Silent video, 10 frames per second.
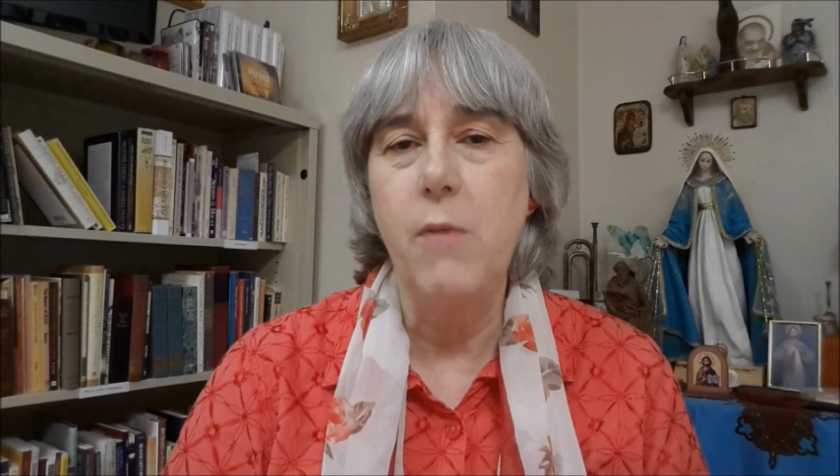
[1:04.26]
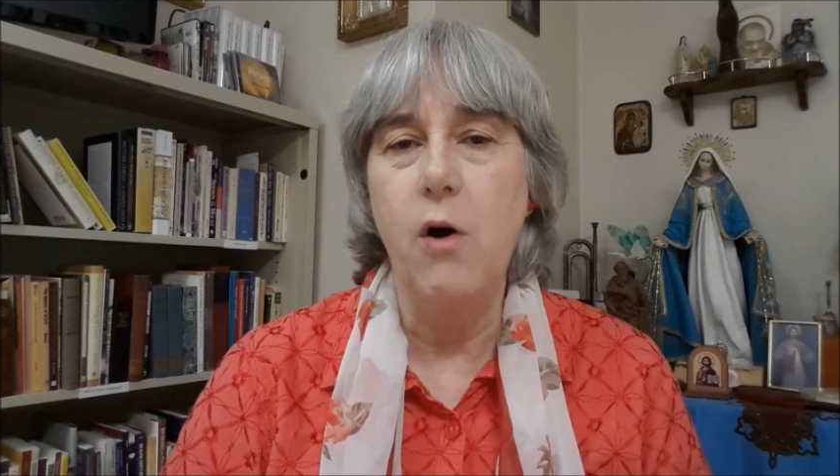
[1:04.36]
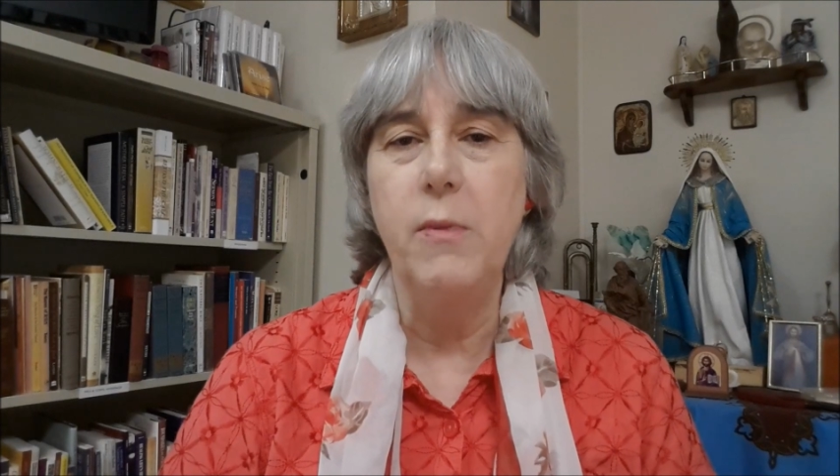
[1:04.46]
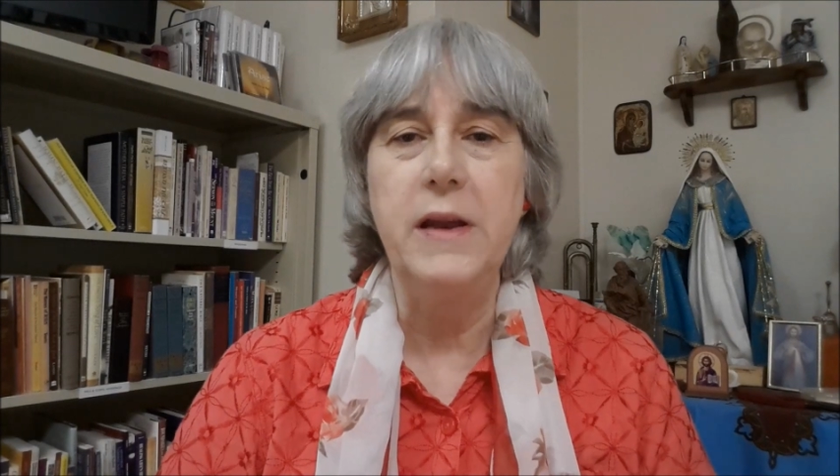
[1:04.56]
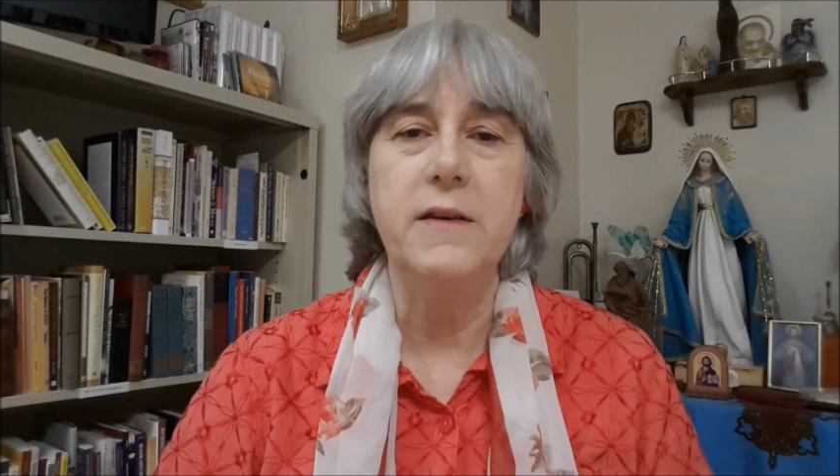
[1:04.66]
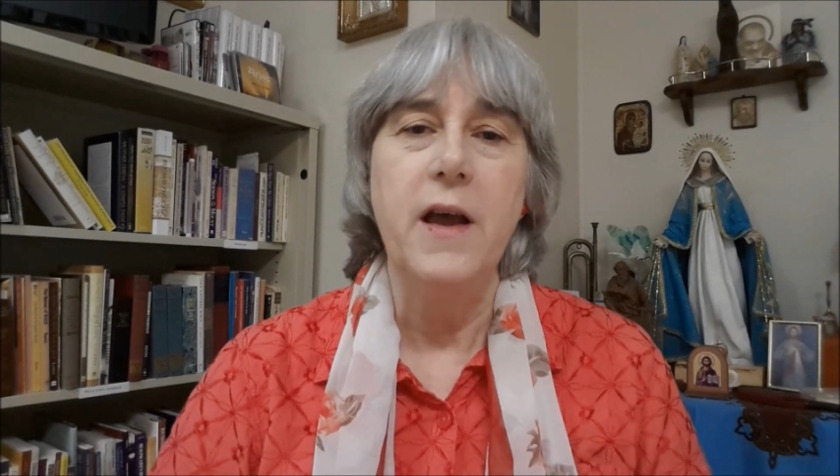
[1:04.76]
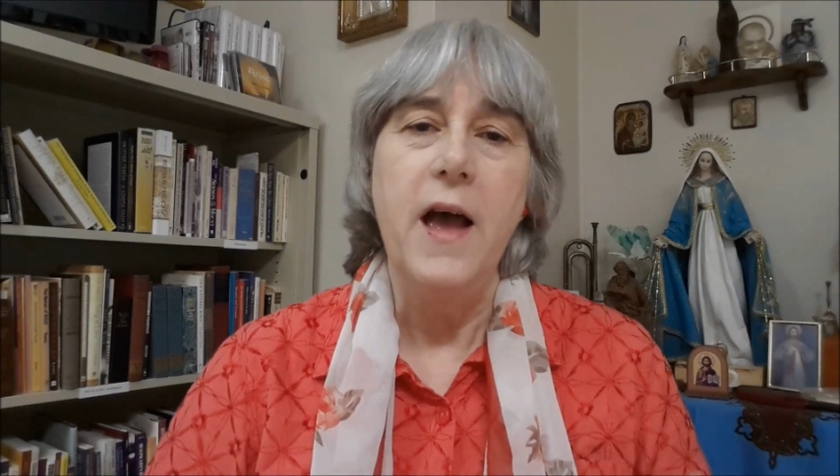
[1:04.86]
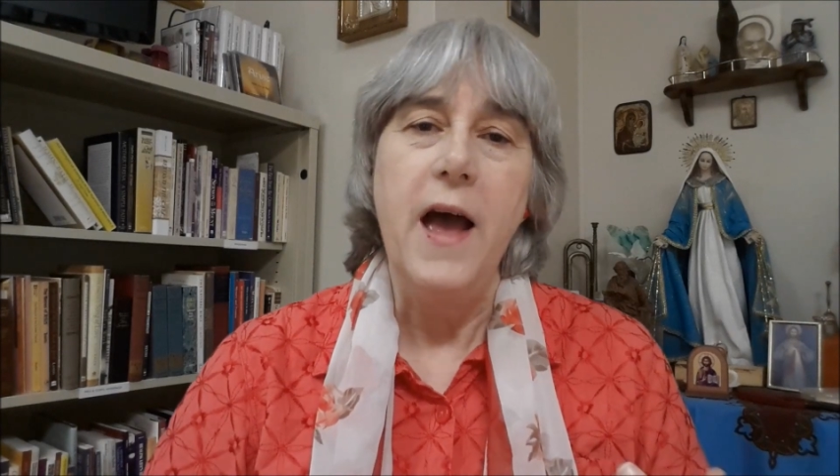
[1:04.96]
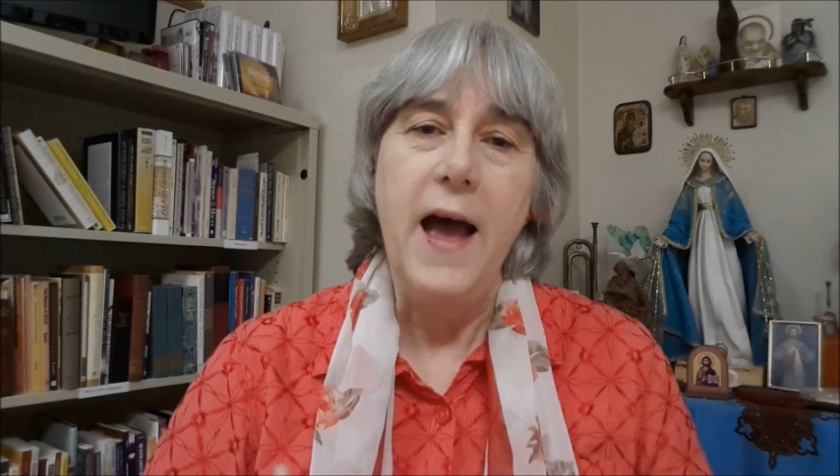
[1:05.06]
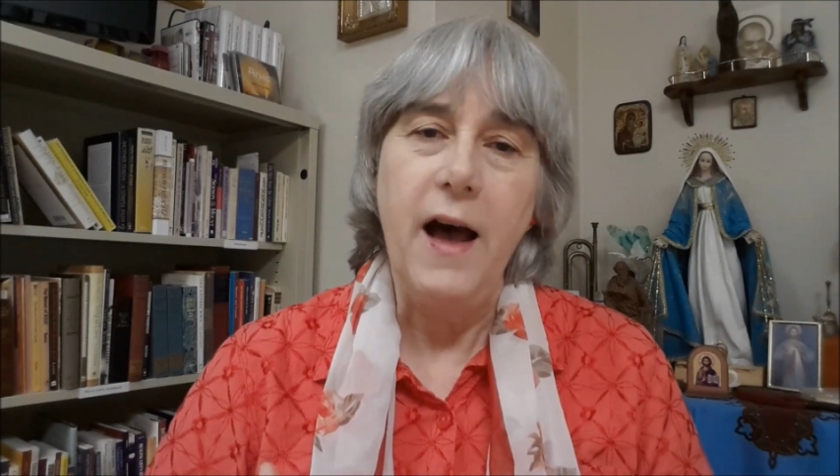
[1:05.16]
to moment,
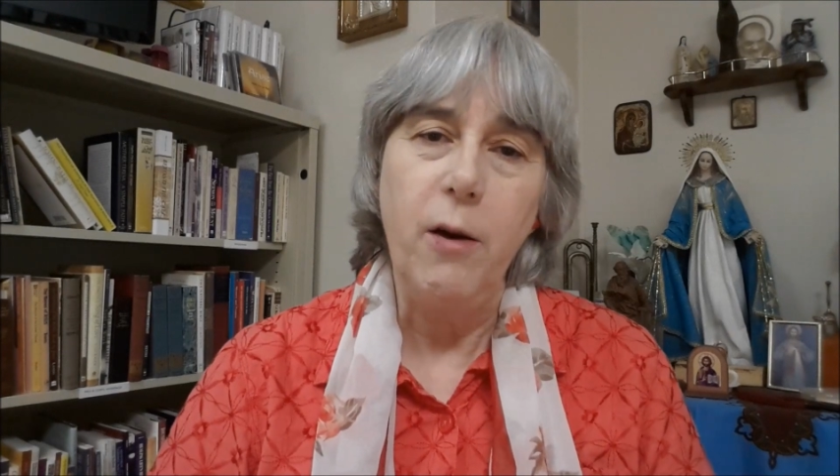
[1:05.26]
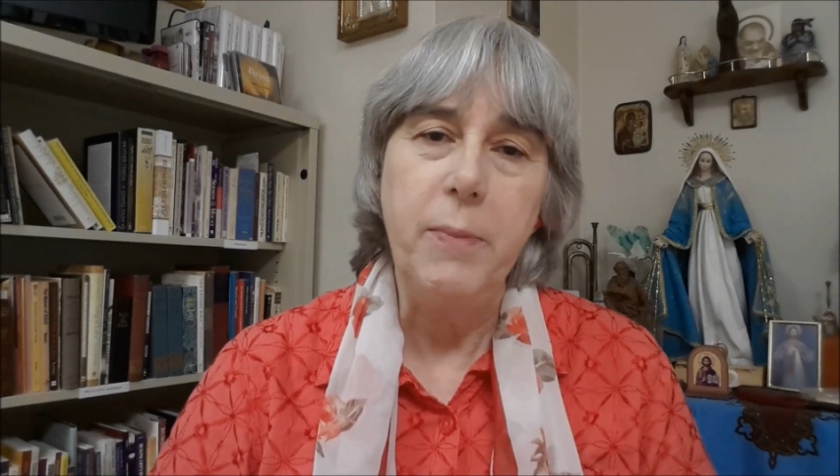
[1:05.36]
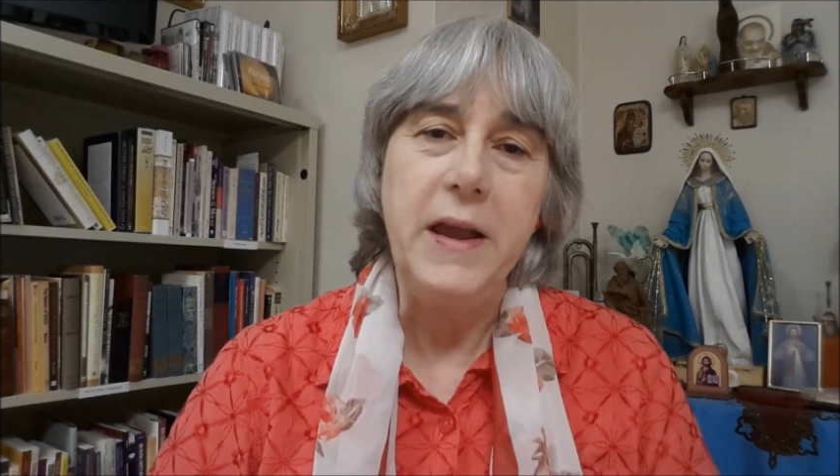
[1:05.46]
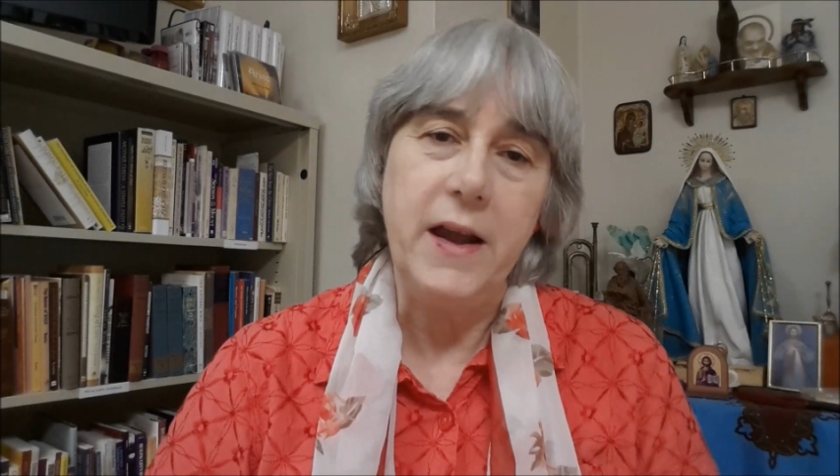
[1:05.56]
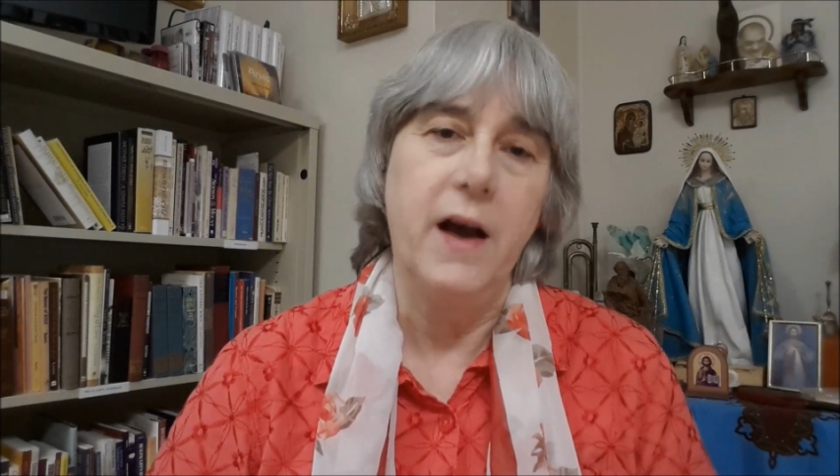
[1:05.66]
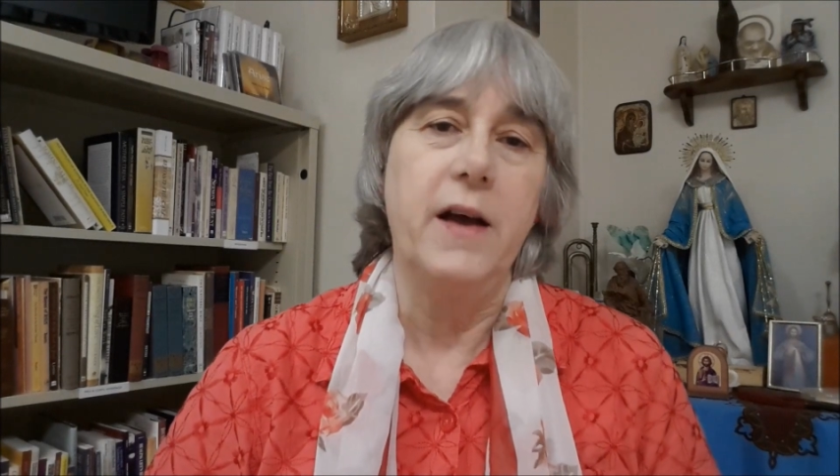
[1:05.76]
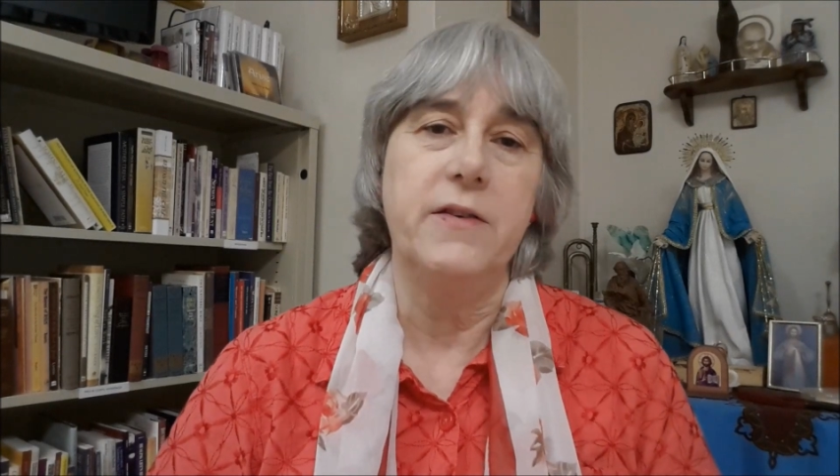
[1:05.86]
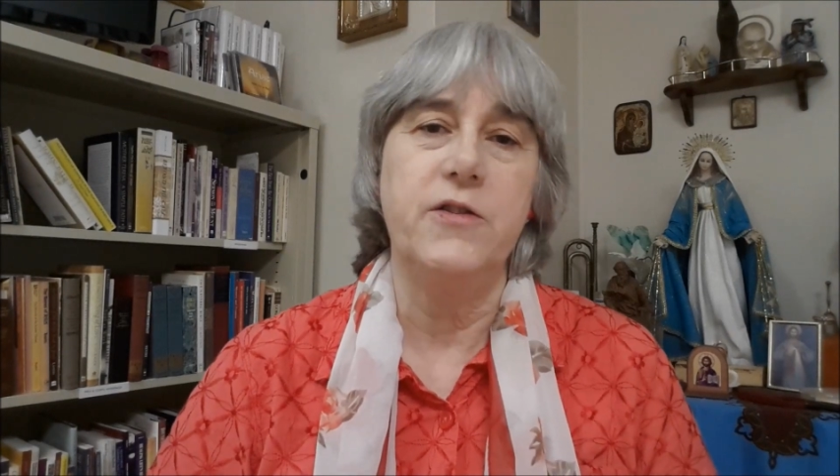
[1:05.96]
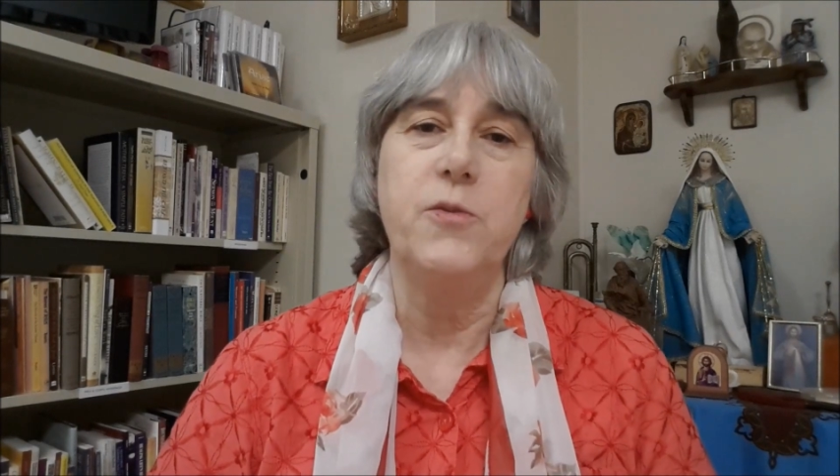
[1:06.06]
helping us